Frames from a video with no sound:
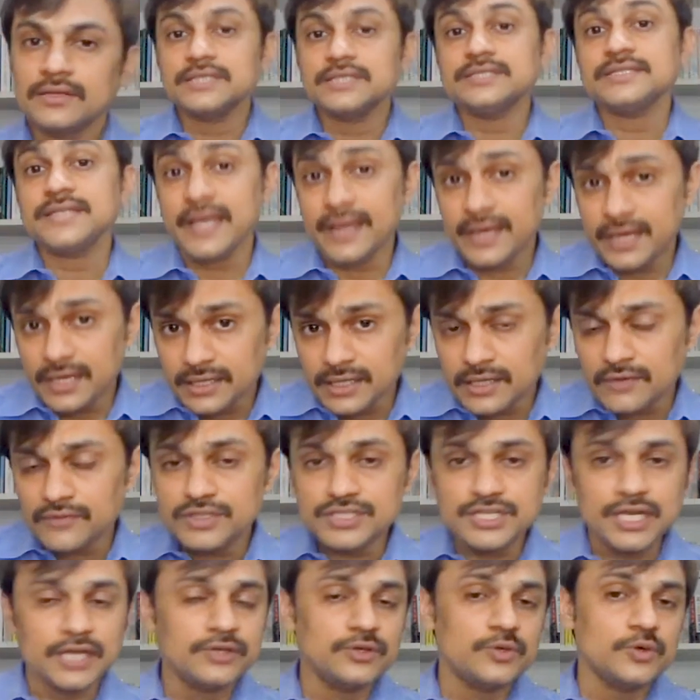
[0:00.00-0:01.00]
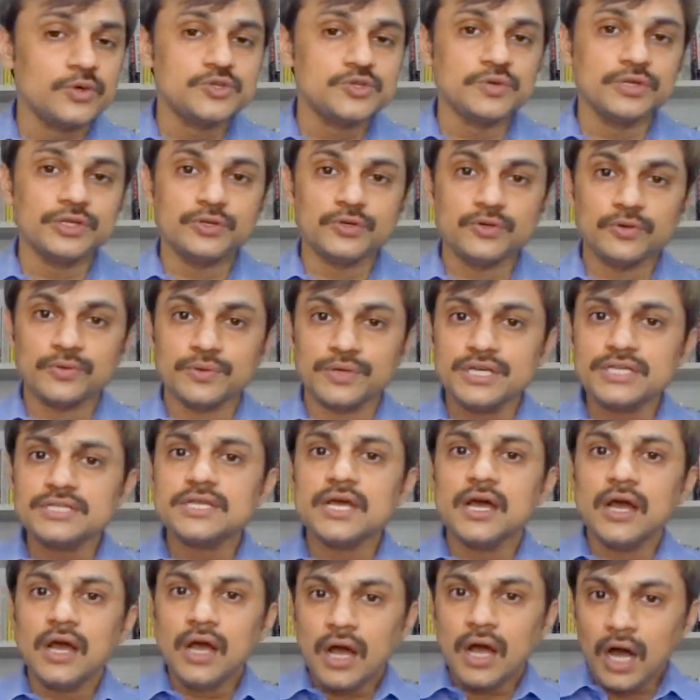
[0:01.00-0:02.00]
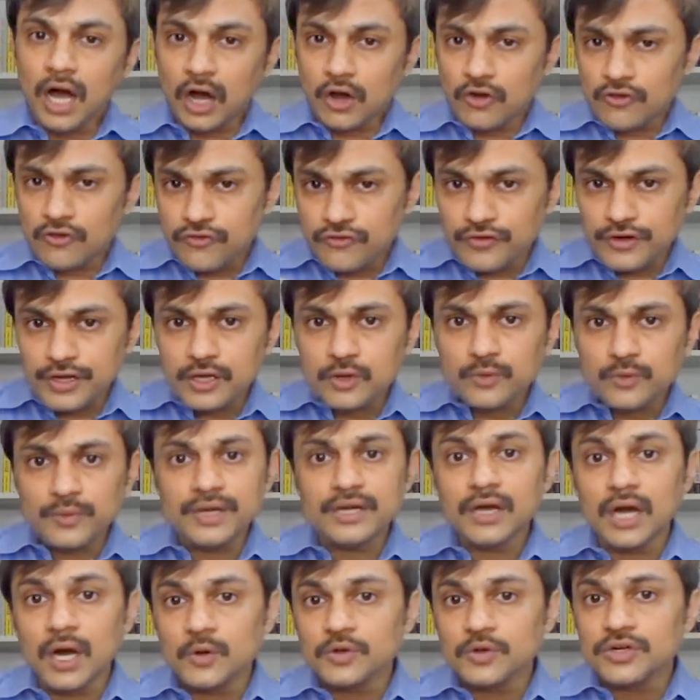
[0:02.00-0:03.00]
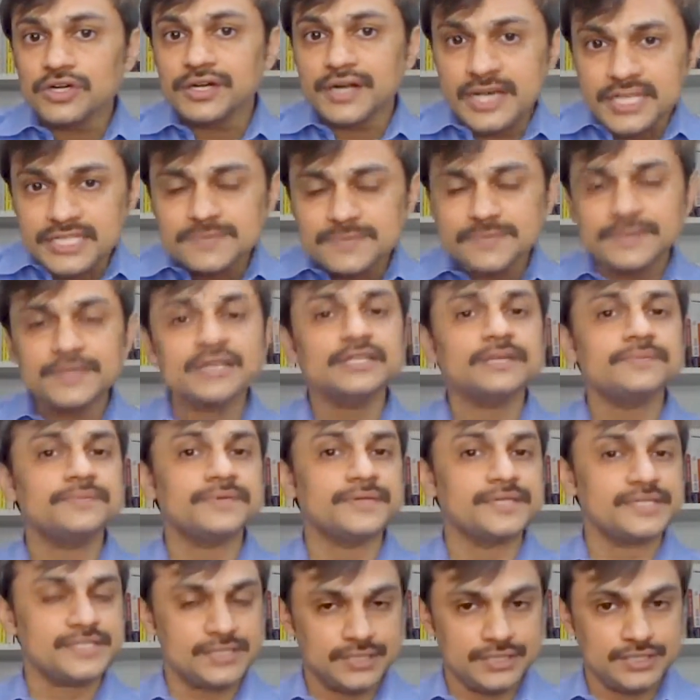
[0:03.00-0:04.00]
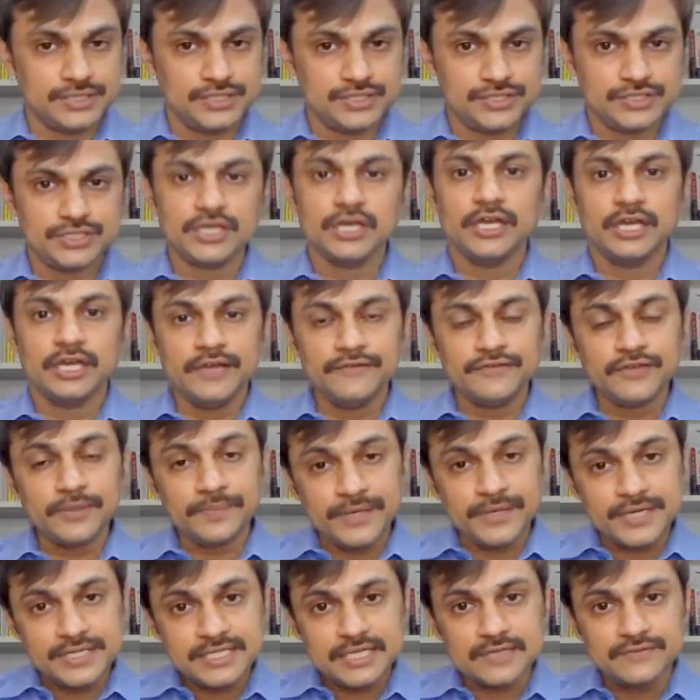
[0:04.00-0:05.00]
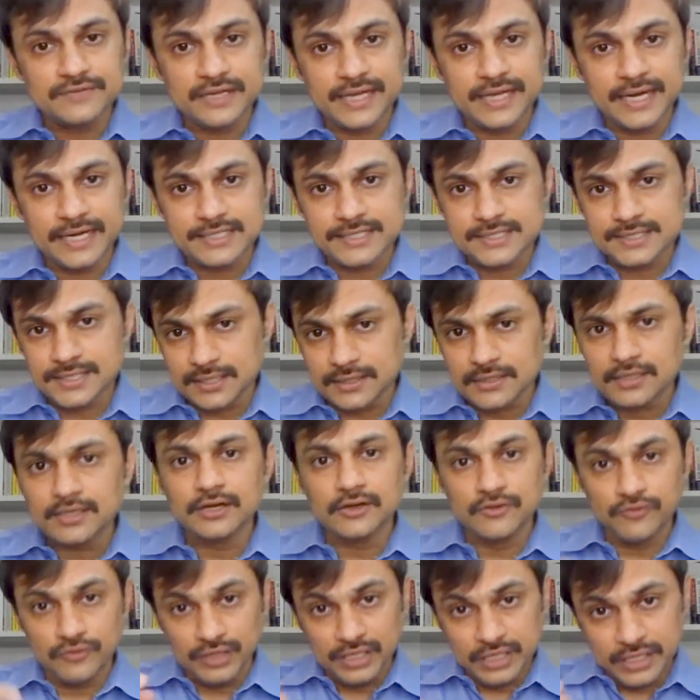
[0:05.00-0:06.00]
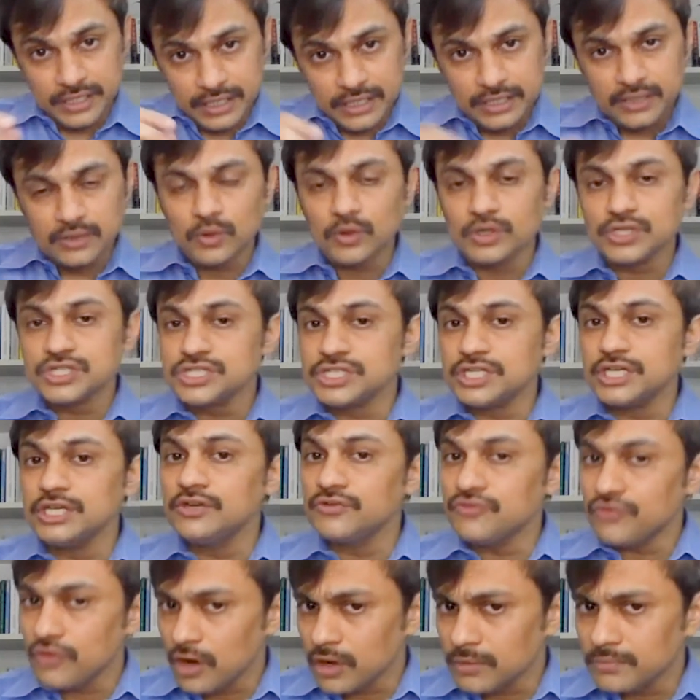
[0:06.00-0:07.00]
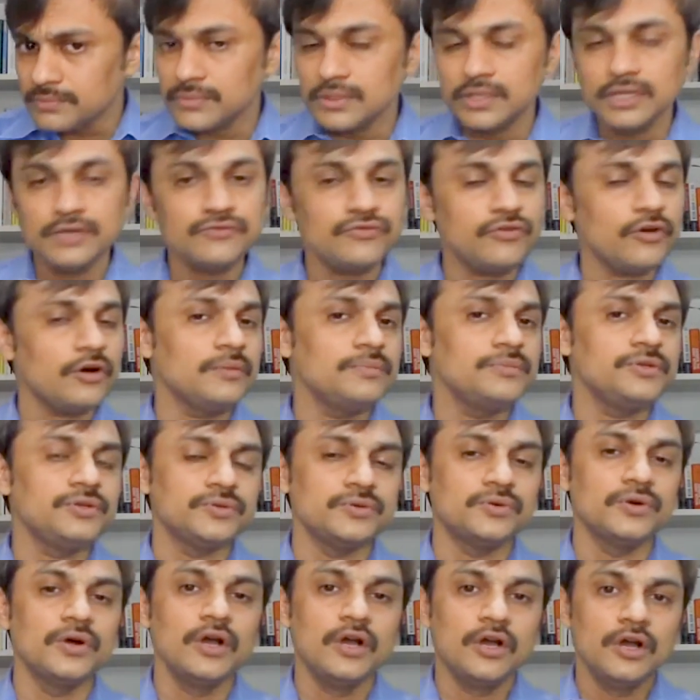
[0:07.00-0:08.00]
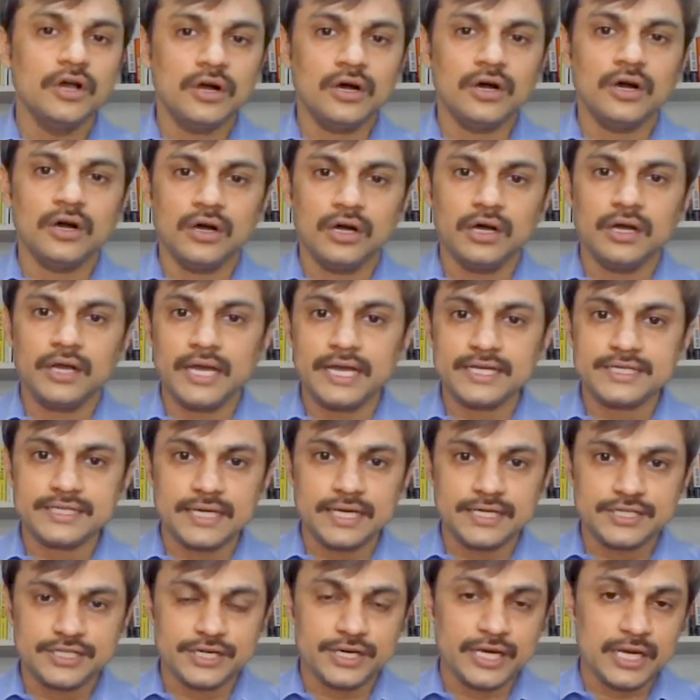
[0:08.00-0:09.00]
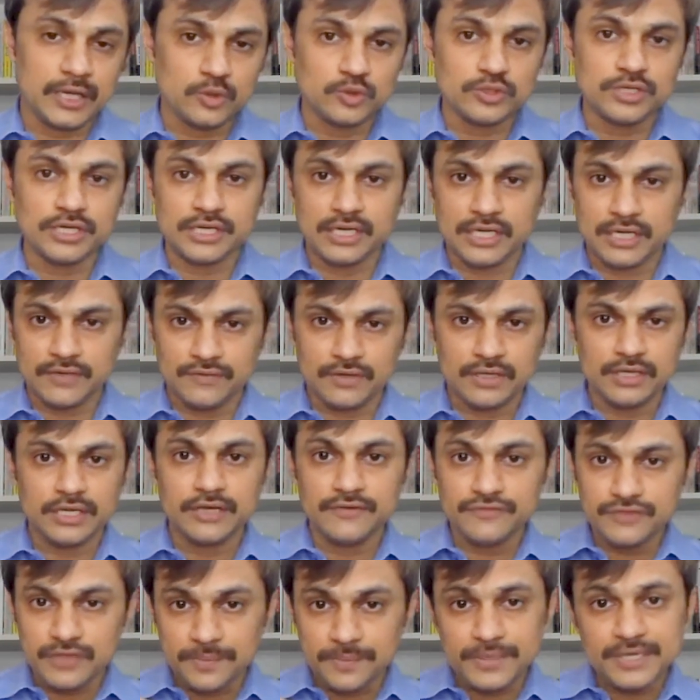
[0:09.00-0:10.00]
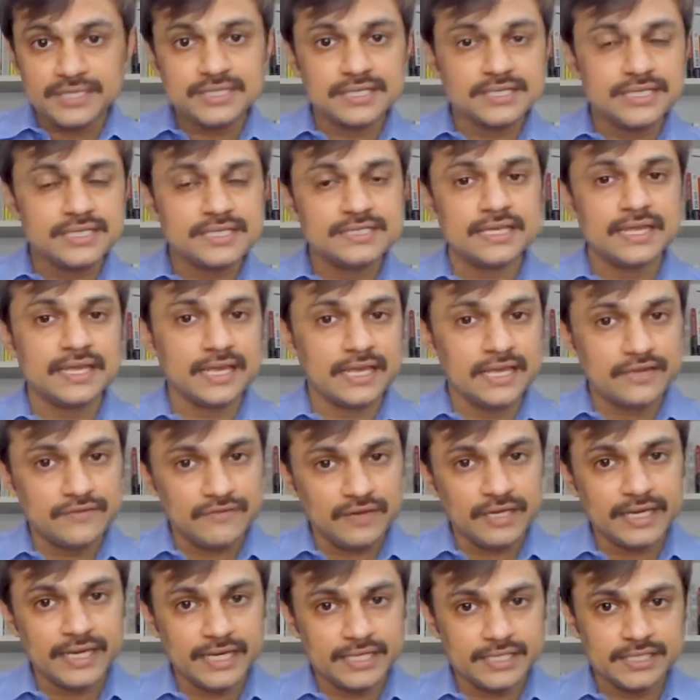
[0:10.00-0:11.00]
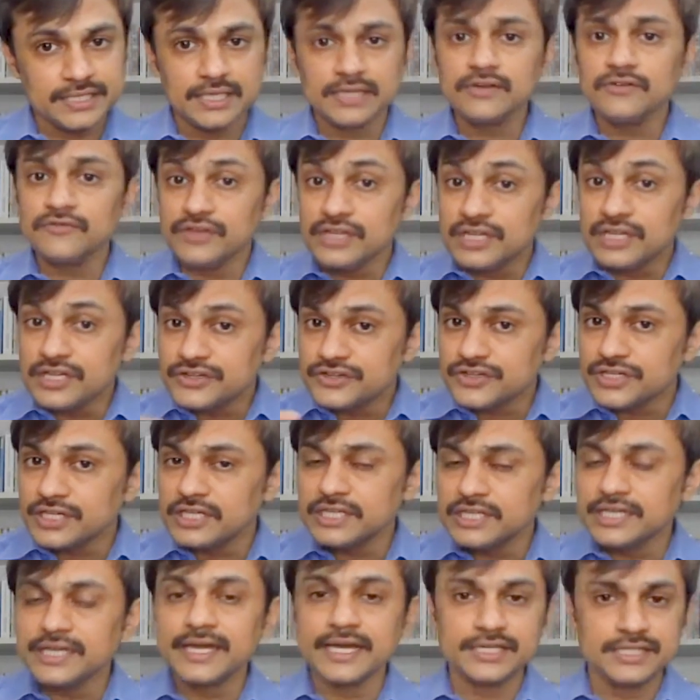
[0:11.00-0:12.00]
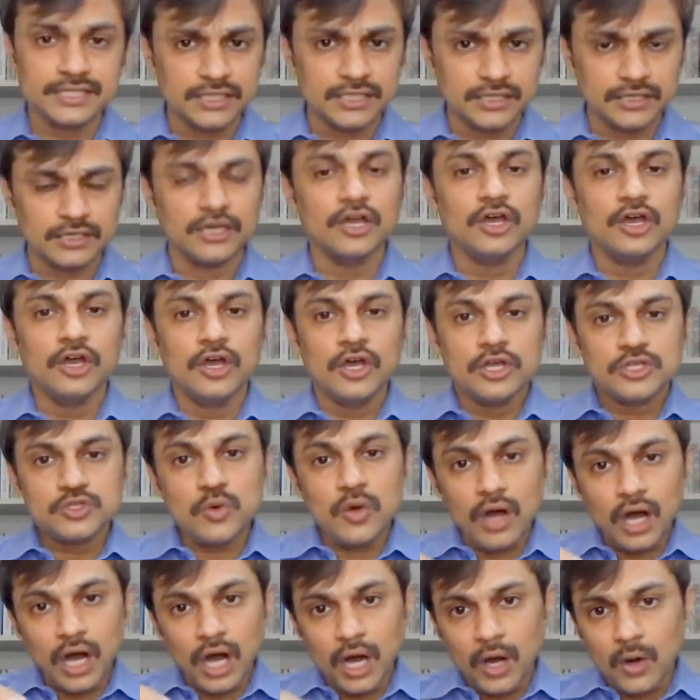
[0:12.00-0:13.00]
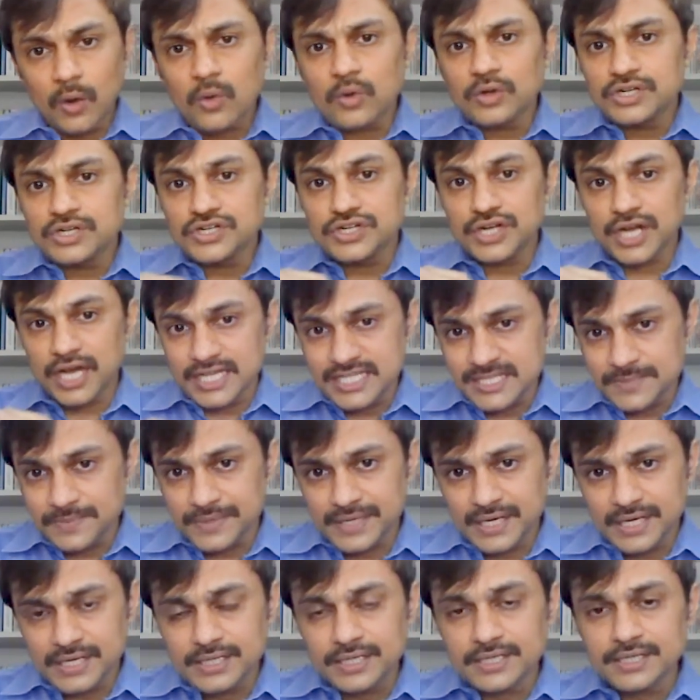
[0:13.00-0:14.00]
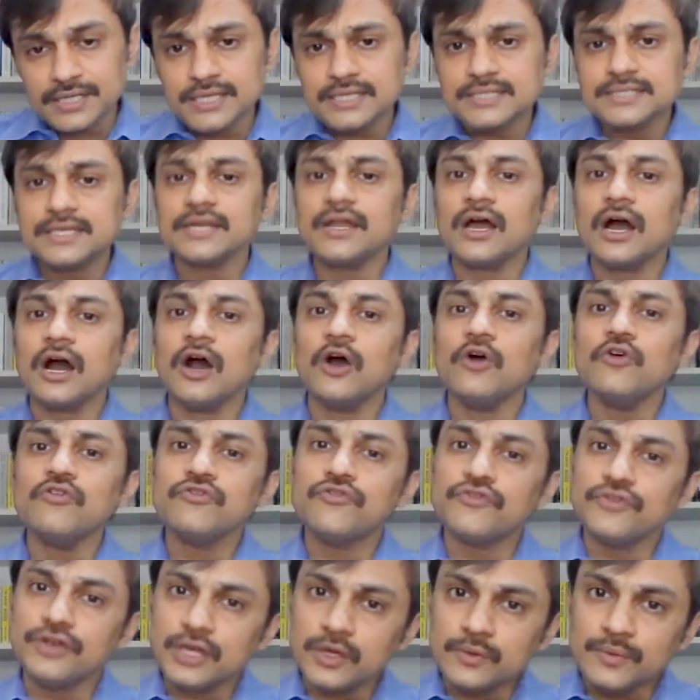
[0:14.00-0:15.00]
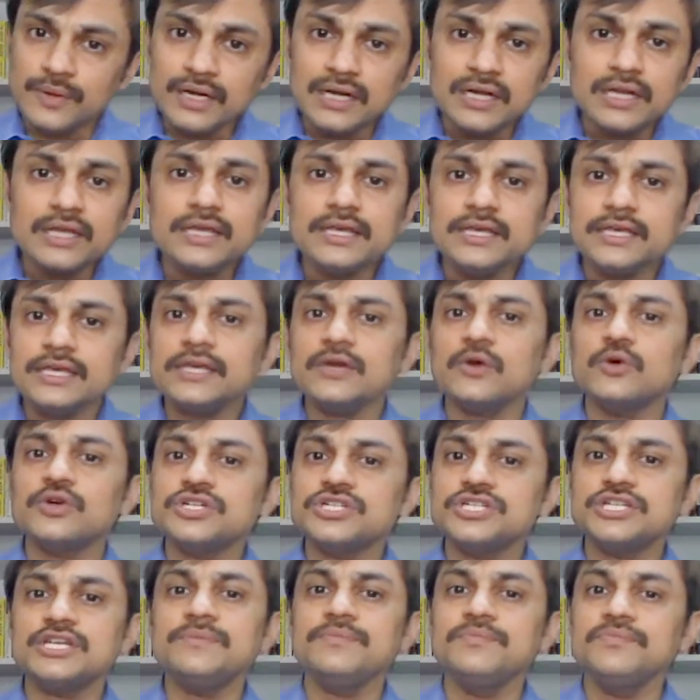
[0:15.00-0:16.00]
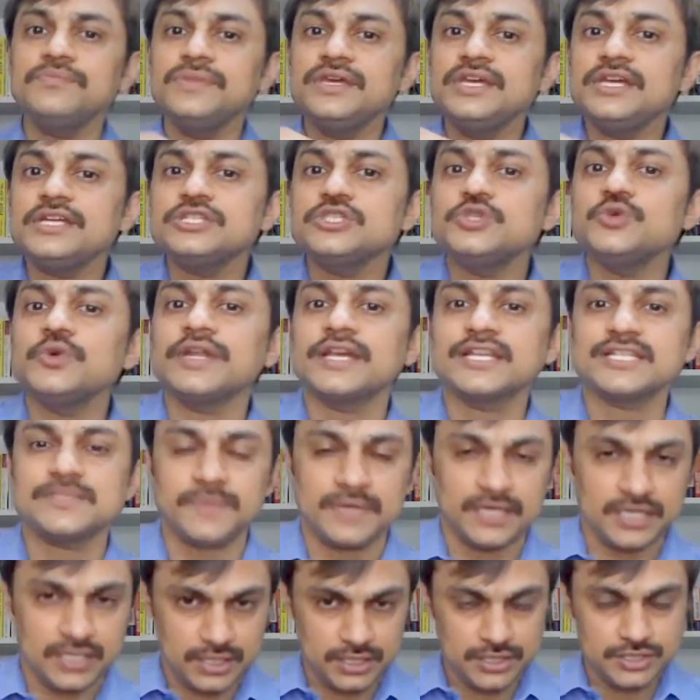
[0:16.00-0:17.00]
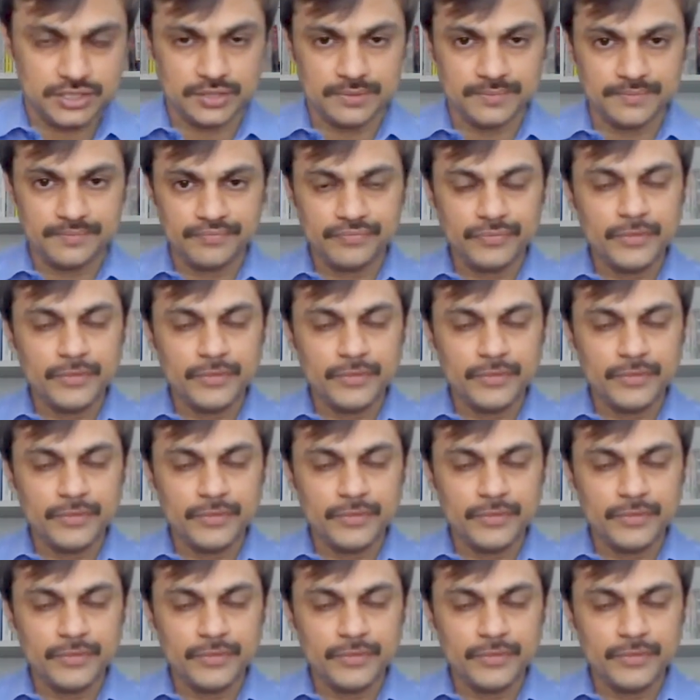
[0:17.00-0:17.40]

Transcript: The second thing which I usually look is how frequent, how transparent the person is. If the person will get stuck, will he or she inform you at a regular level? If the person is saying it will get done, will it really get done? So how transparent it is and how frequently he or she meets your expectation.